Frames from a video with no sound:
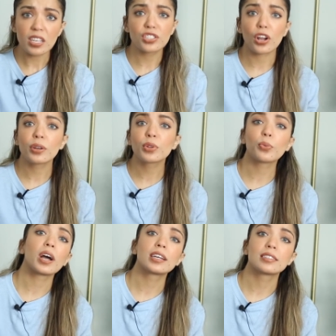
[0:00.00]
Starting with
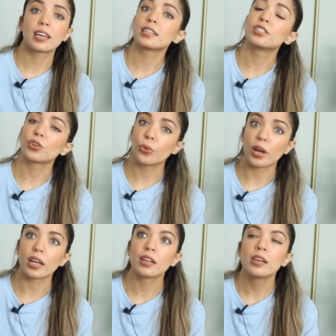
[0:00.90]
why I decided to
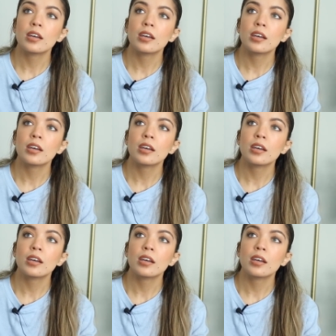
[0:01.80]
quit.